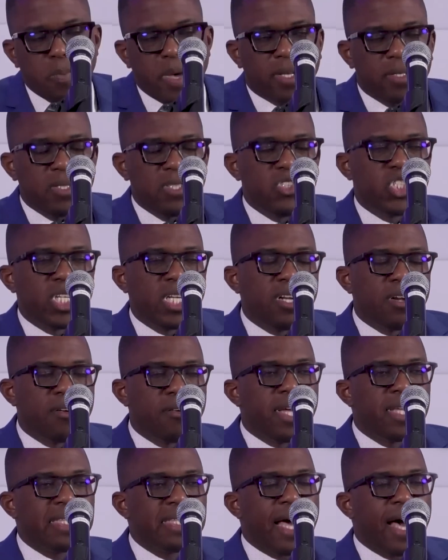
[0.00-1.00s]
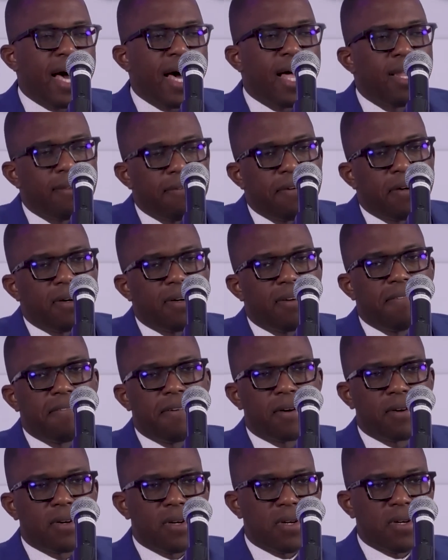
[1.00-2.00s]
to generate alpha
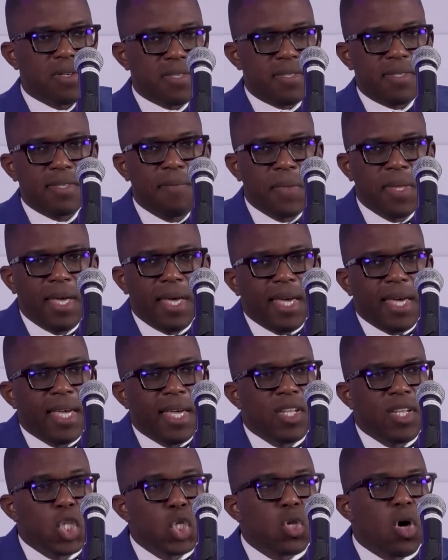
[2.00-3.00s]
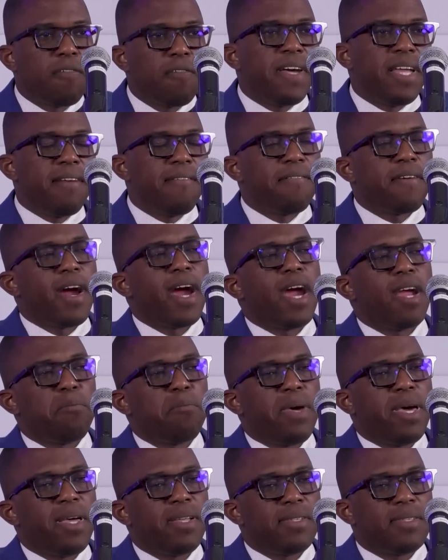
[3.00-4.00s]
for us in tough
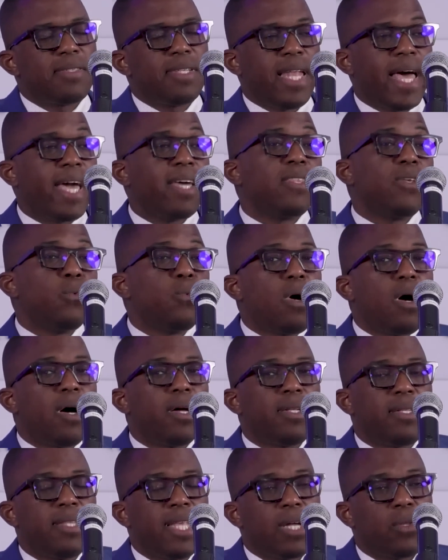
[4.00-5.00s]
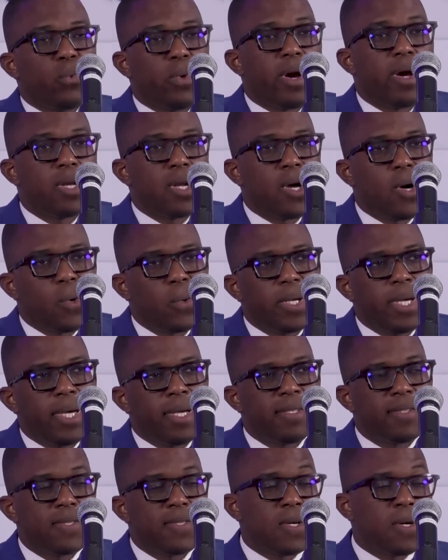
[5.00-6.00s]
environments like the one that we are now
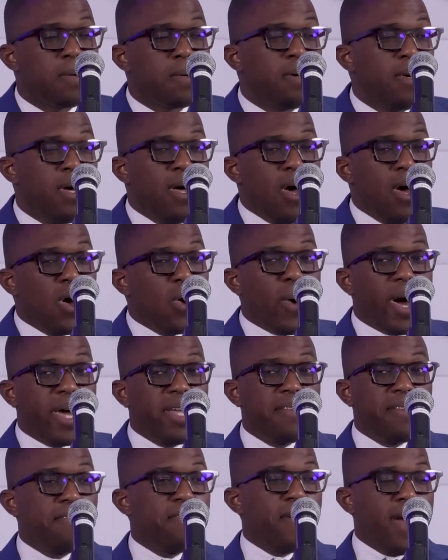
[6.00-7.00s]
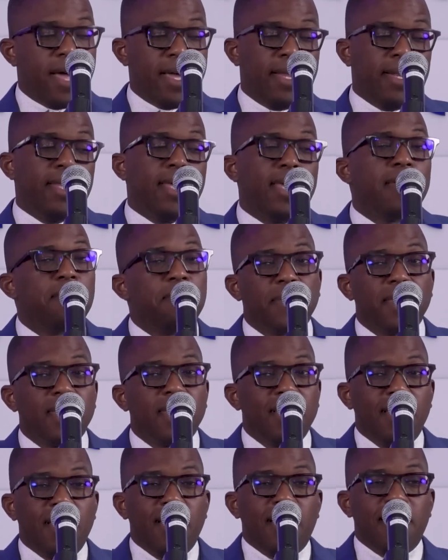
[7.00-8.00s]
in. So quite frankly,
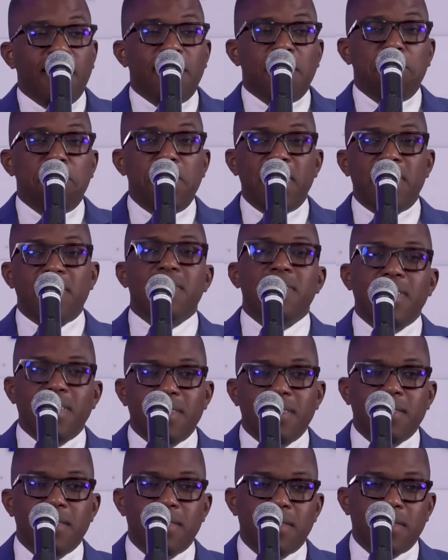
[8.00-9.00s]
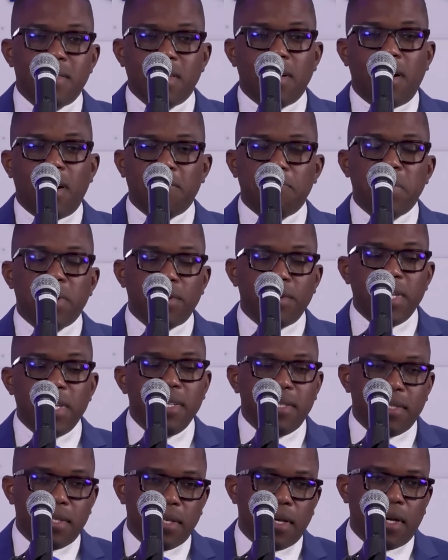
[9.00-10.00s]
the business of
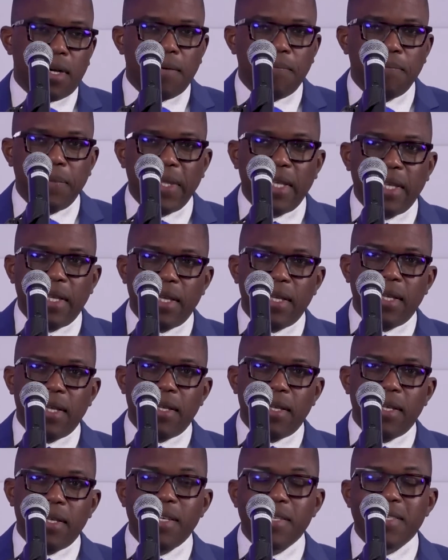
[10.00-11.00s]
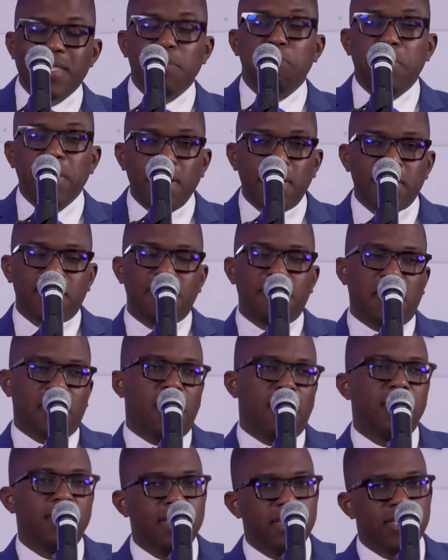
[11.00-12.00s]
Burita is built for
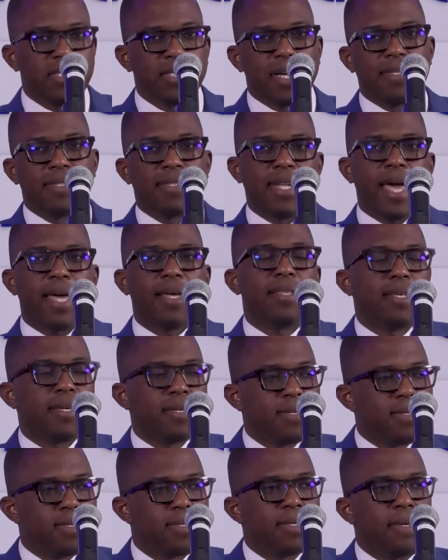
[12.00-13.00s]
conditions like this.